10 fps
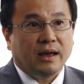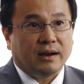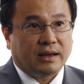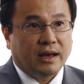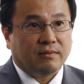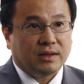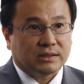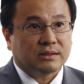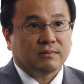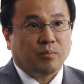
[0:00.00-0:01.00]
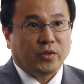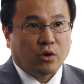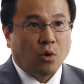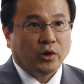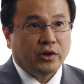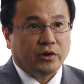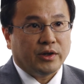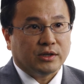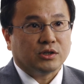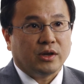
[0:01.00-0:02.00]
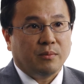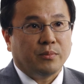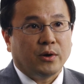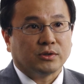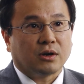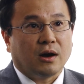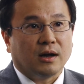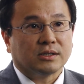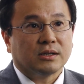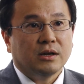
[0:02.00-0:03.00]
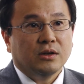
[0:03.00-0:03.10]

And again, the goal here is to impose costs,